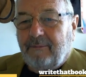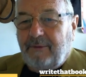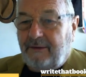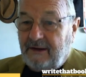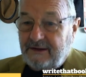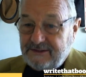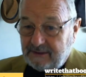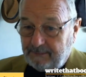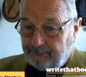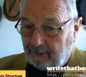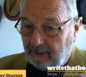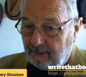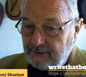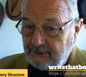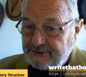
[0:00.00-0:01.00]
but that's the
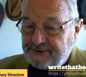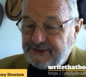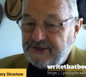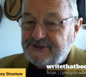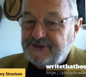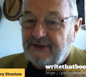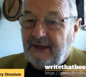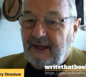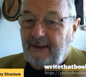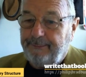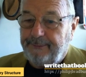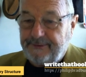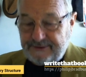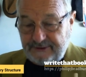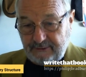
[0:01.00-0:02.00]
process that
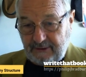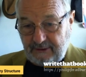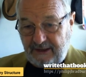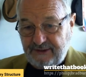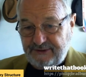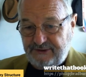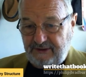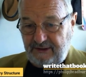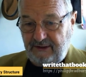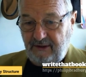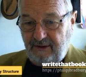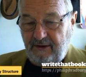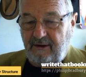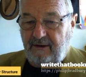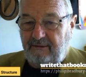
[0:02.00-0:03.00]
happens to us
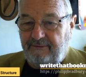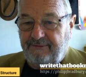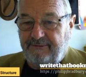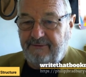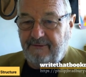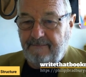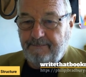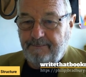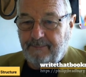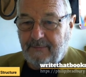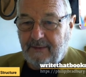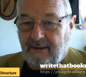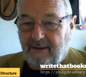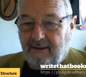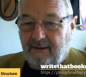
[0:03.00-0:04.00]
in life.
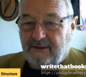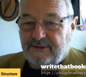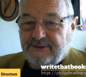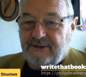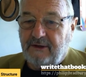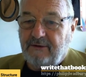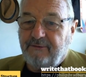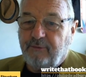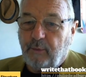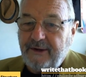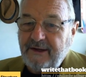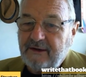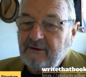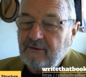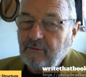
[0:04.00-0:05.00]
So if
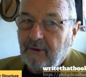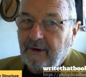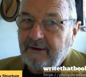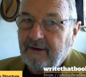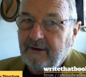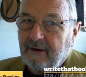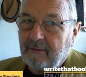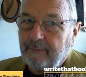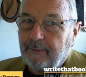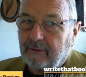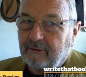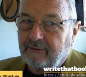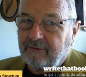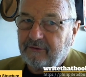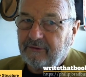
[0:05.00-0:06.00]
we can write our
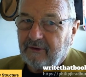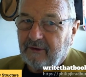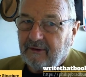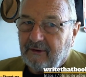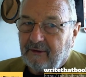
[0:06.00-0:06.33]
books